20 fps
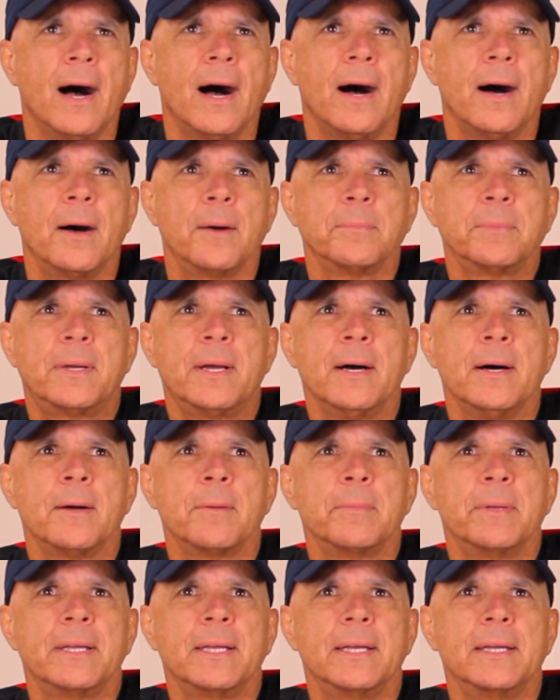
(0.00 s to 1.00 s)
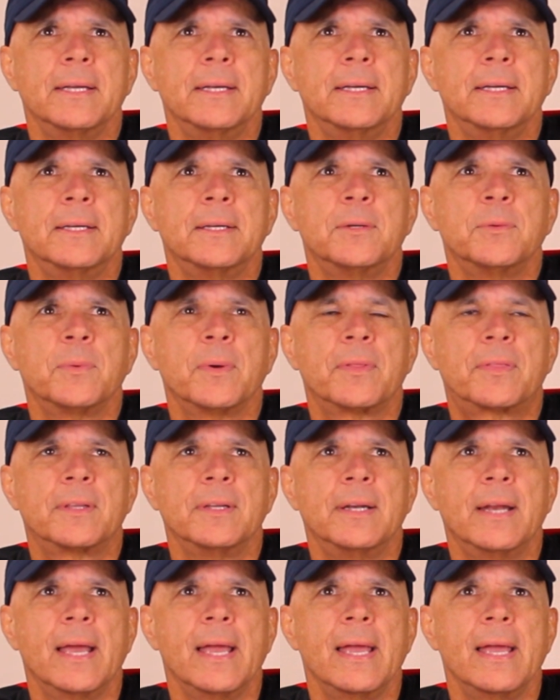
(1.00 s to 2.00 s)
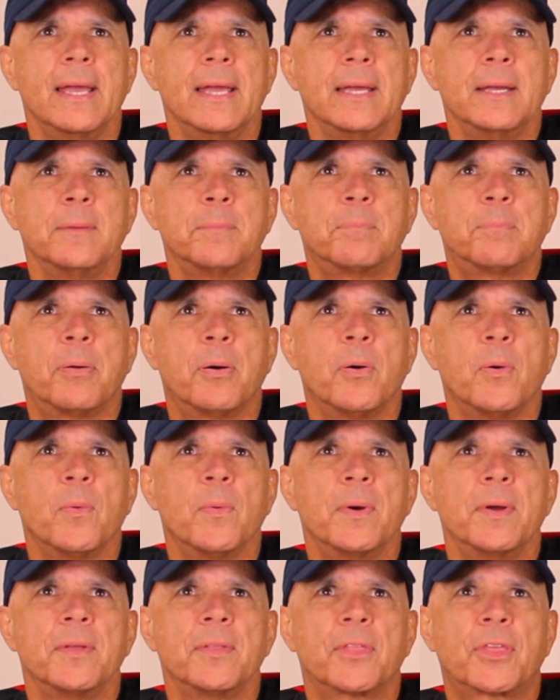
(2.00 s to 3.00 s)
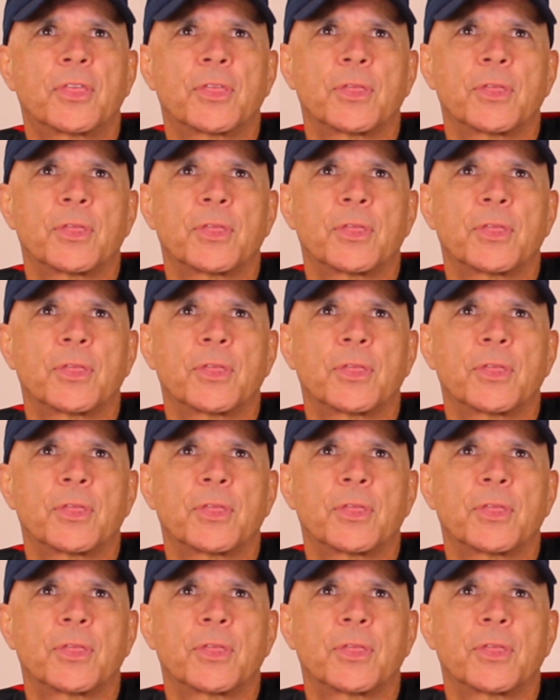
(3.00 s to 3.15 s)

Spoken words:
I'm coming in with an 8.3.